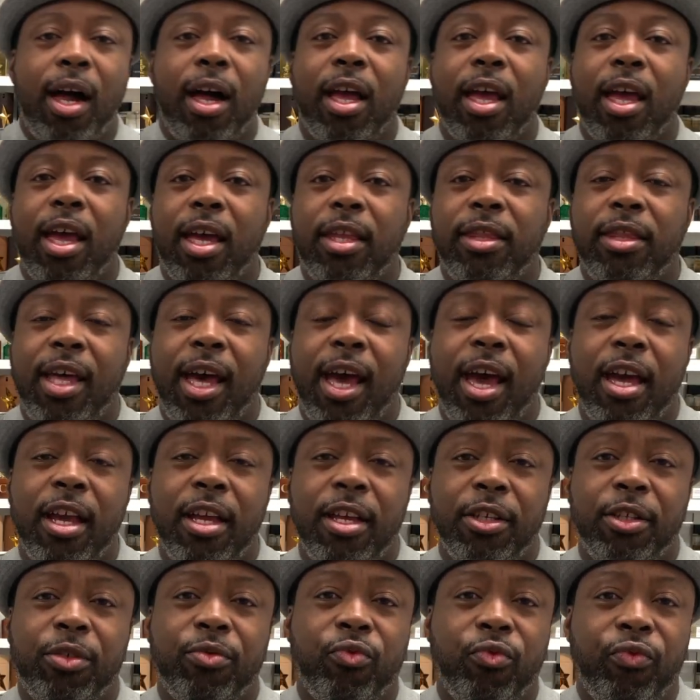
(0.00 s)
and that
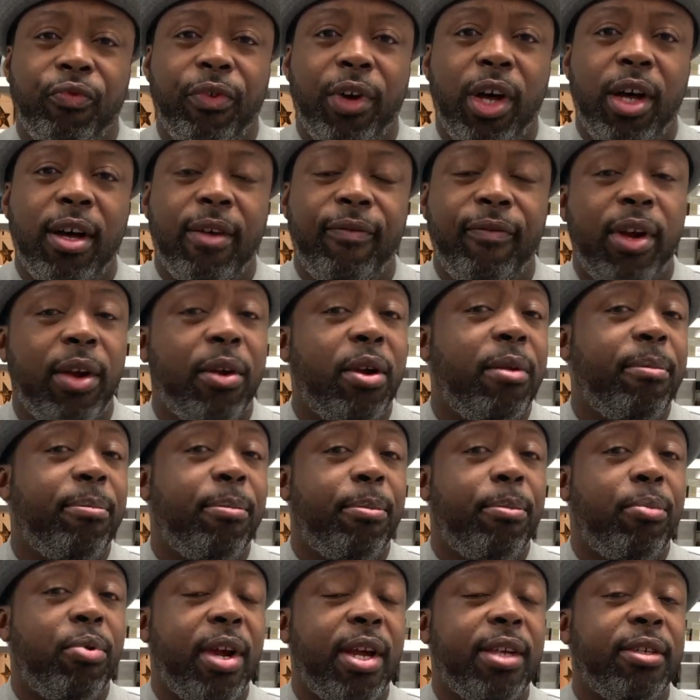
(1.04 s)
is very
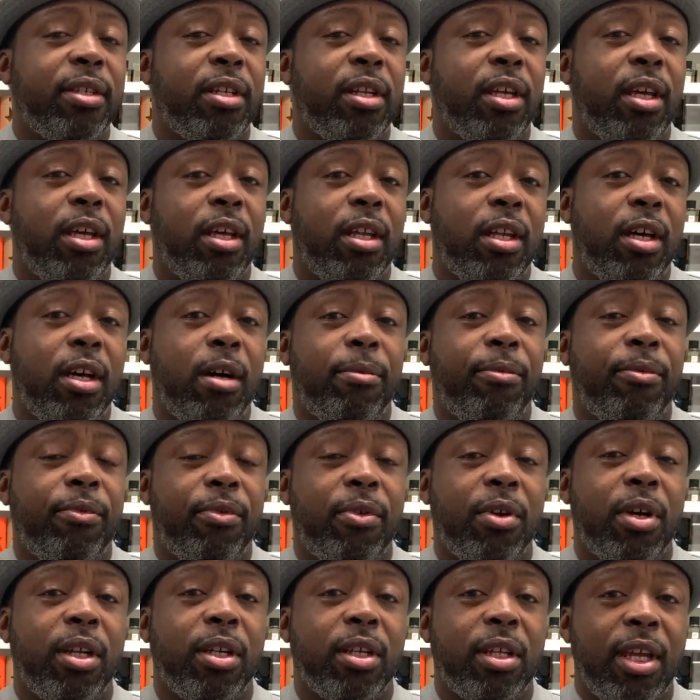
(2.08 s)
present and
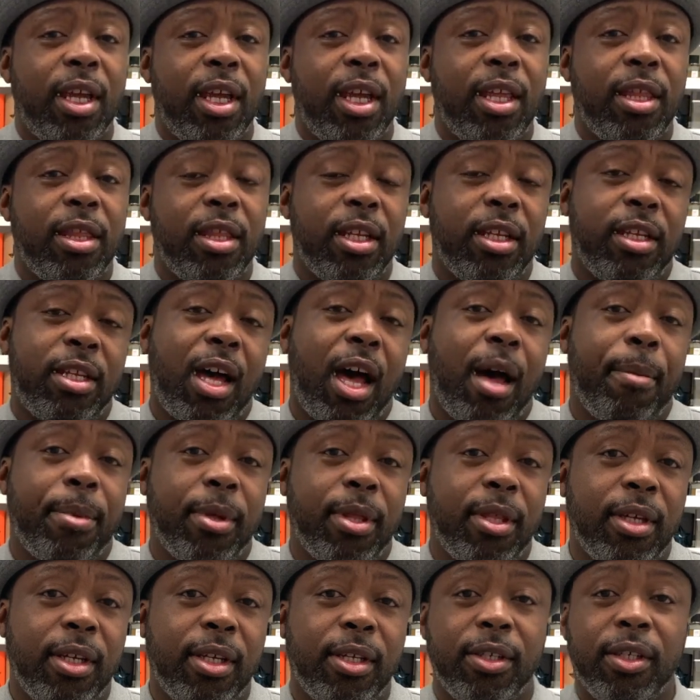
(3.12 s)
upfront in the top
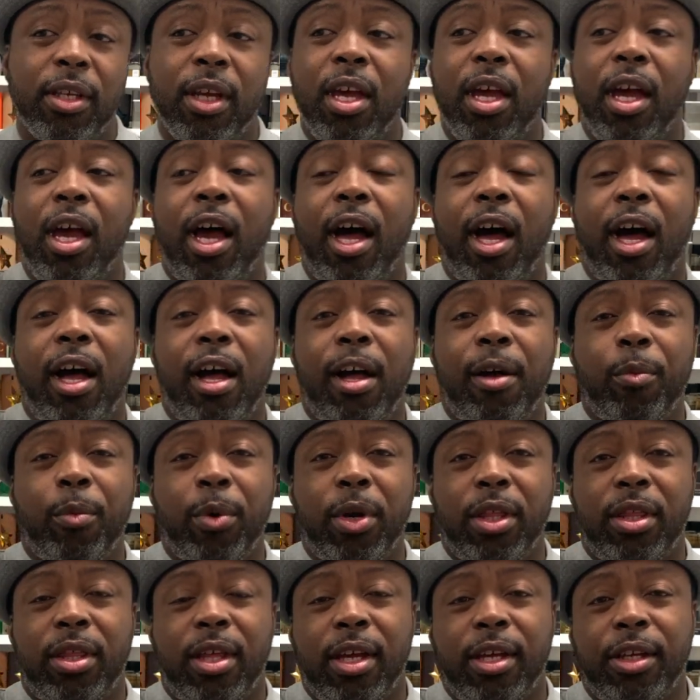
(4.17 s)
of this,
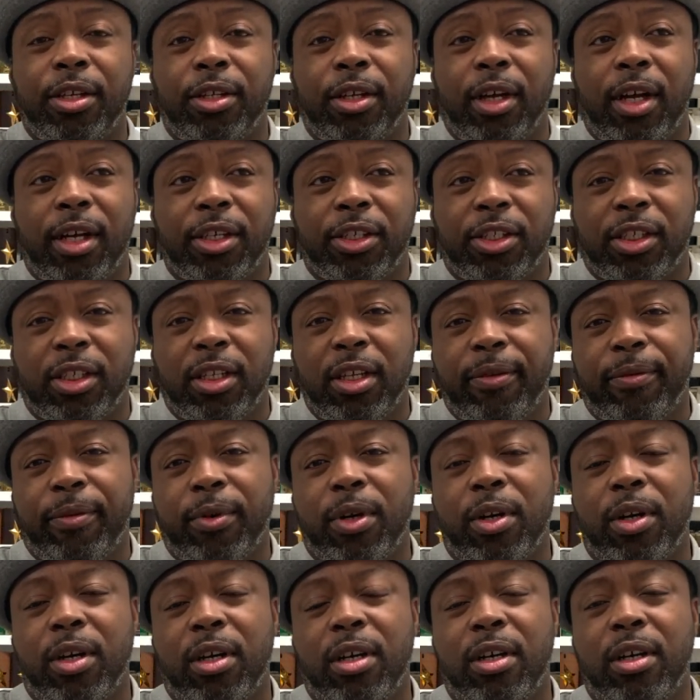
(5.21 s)
with a
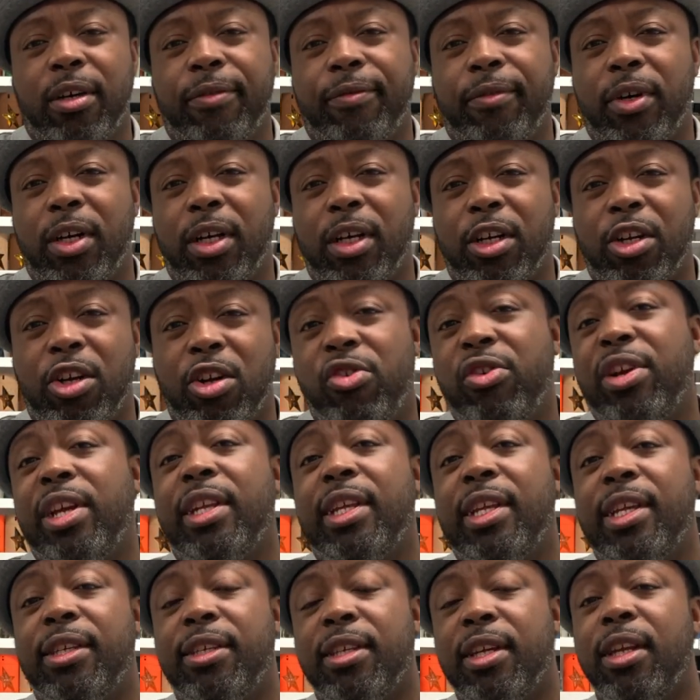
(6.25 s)
sliver of
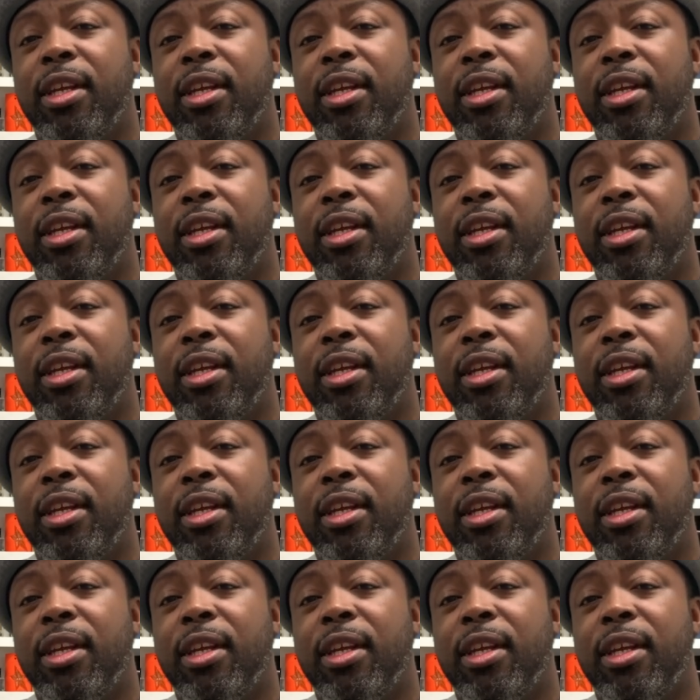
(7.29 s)
greenness in